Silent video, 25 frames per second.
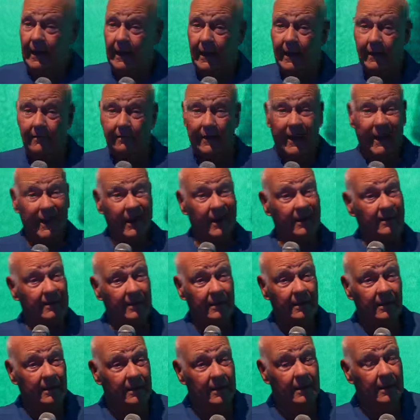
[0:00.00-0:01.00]
And man,
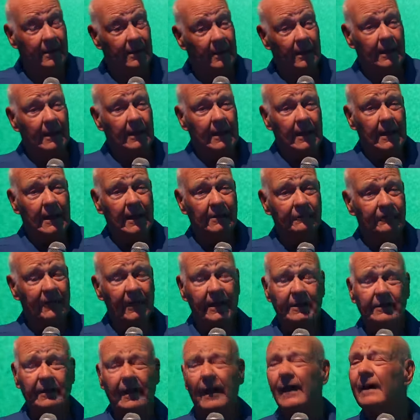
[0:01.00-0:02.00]
in
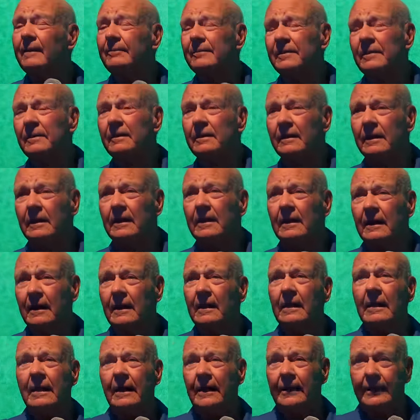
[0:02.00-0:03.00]
Vietnam,
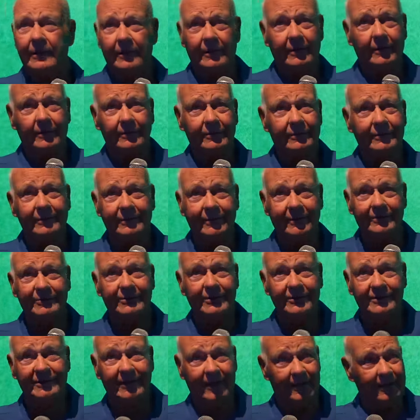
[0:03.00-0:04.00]
you know, you're
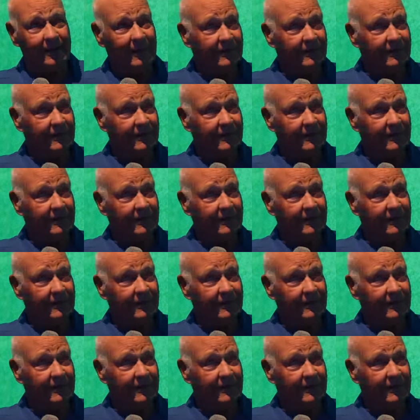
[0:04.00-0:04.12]
just not